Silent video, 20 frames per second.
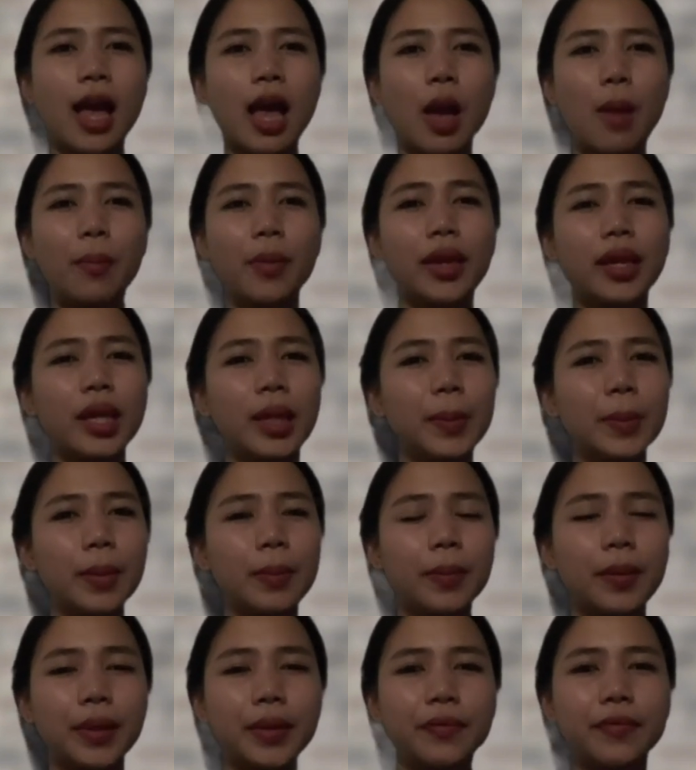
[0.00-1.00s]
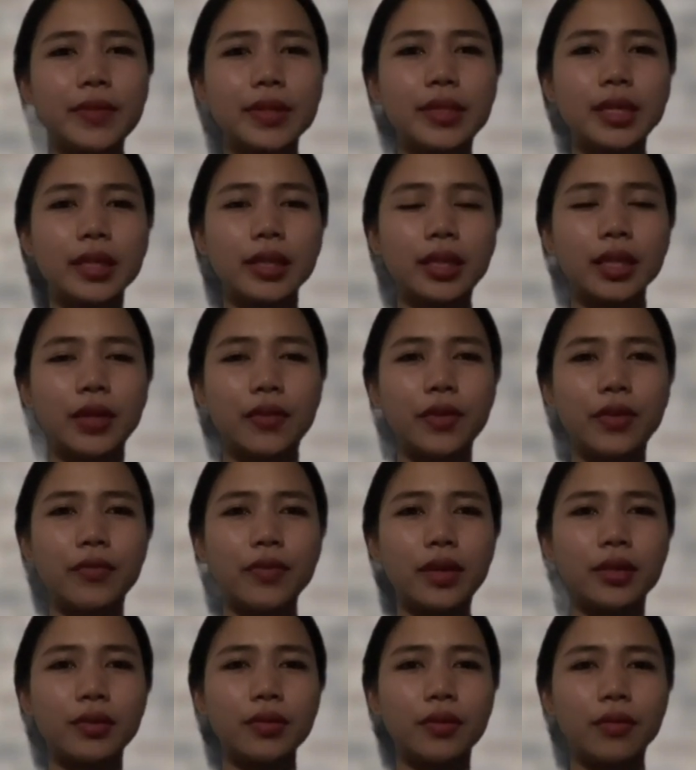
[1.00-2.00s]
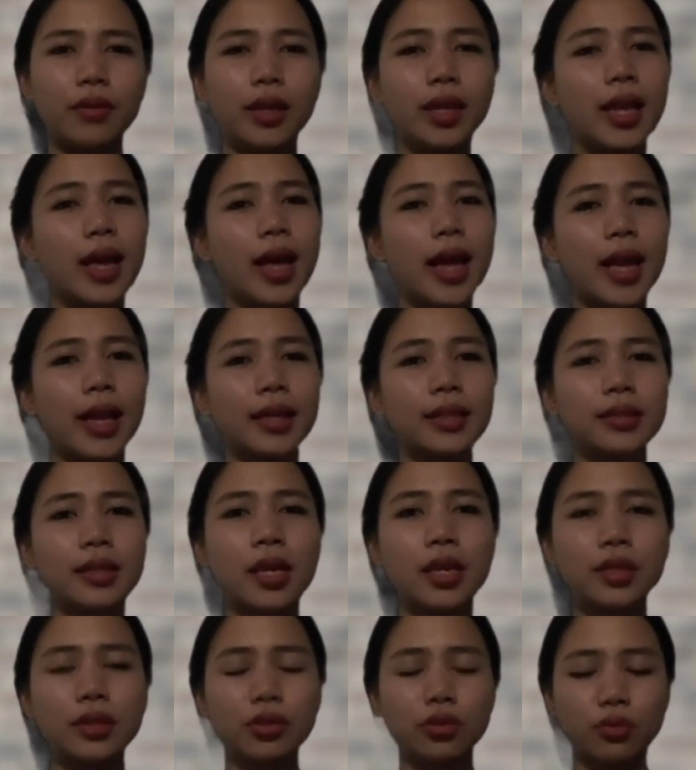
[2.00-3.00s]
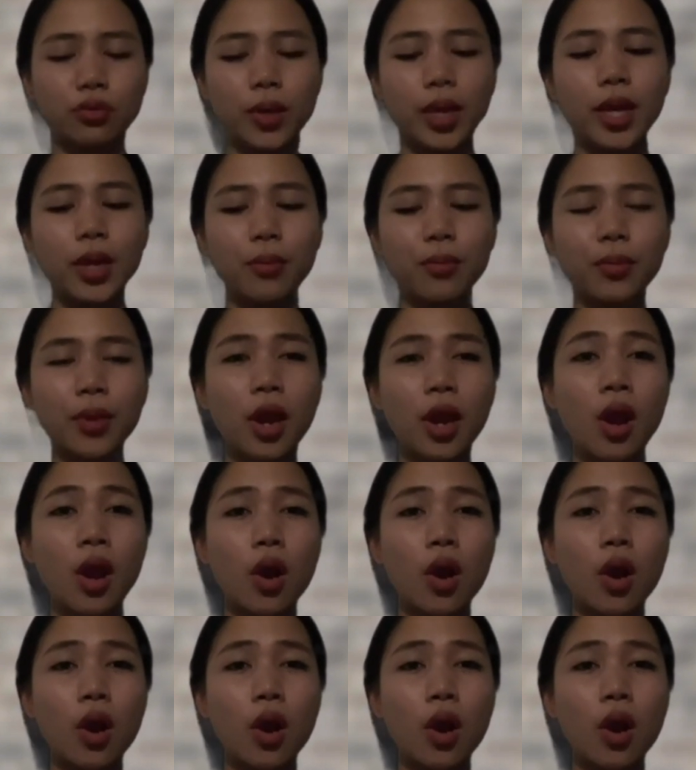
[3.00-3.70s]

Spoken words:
Many people visit the river to relax, swim,